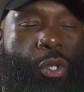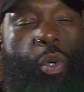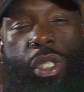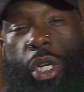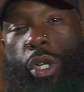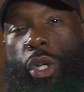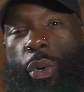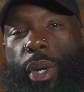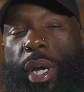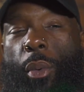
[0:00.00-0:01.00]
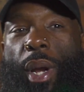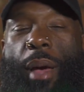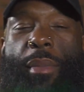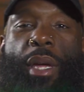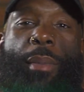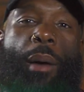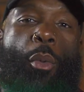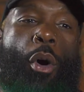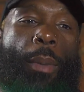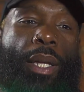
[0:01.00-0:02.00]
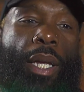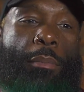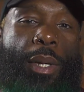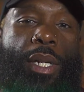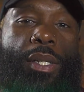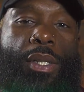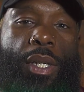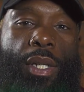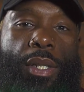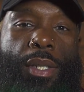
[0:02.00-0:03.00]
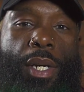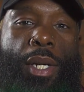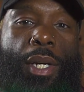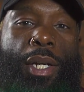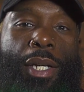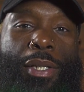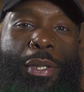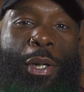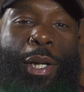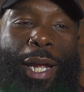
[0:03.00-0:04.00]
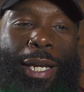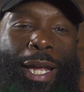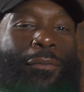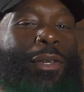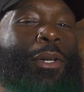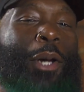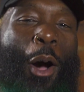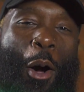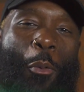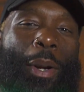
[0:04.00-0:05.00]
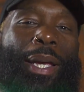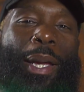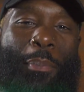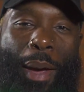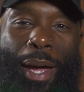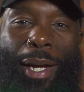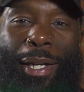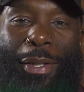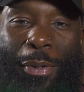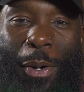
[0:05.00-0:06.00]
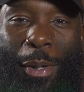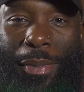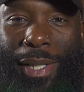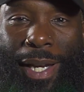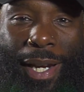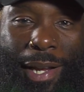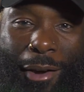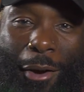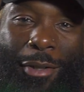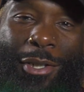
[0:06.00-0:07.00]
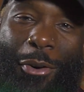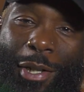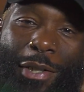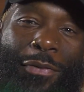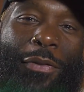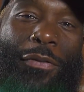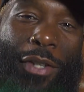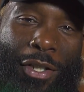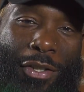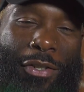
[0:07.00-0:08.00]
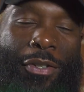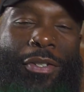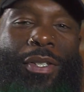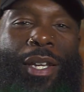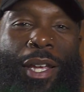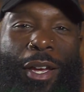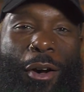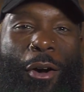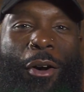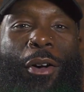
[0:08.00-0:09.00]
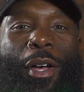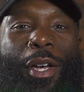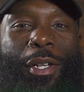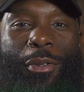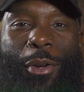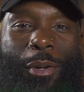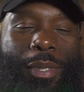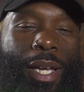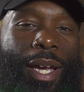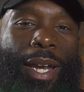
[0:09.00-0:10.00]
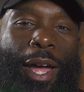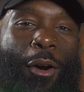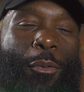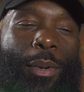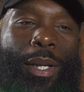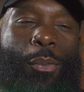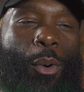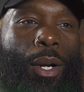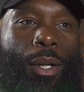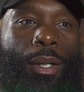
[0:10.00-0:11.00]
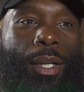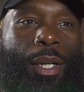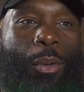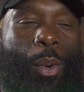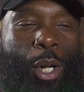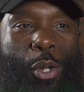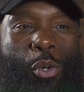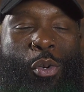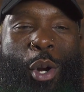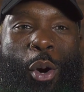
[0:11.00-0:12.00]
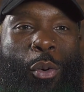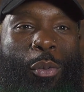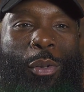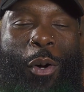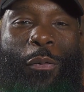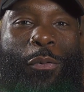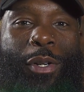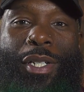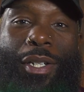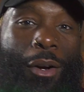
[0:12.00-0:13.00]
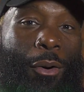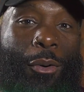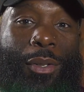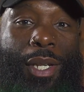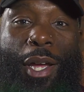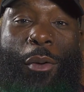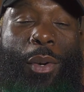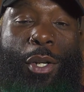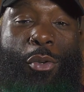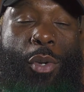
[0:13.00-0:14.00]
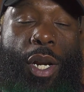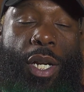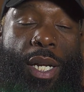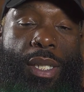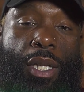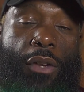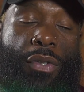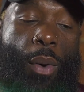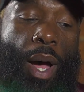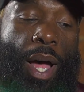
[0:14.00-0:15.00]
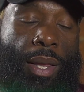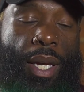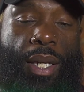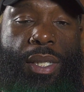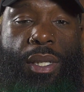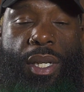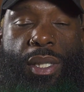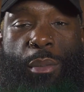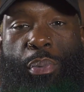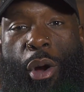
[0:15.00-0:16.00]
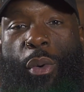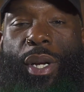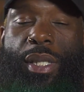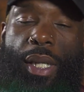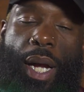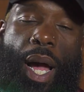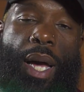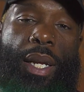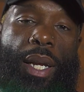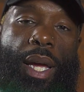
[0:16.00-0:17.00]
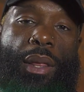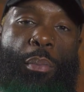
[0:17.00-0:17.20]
To a certain degree. And what I mean by more about their business is they definitely all want to get paid. You know what I'm saying? They all charging for features and they all, you know what I'm saying? They don't really want to do no free shows and they don't want to do none of that stuff. So I think it's a pro and it's a con in that.